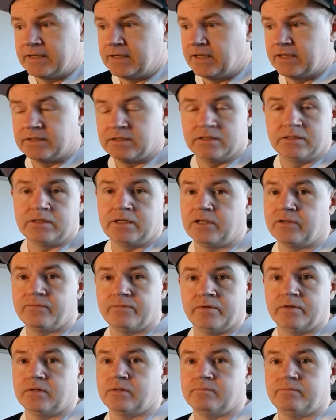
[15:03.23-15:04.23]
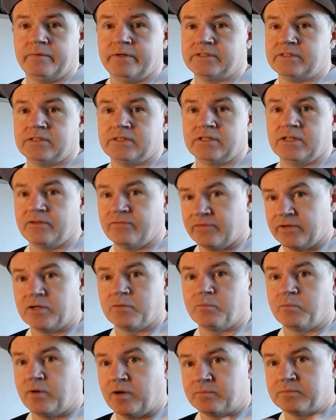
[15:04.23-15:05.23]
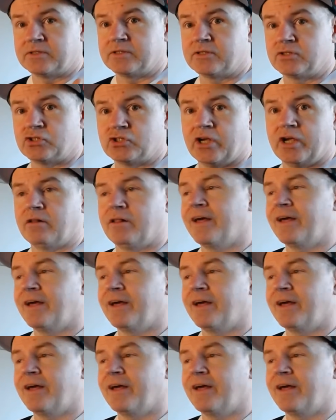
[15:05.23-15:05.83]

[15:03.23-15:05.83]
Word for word: it didn't give a, a significant bump to the channel.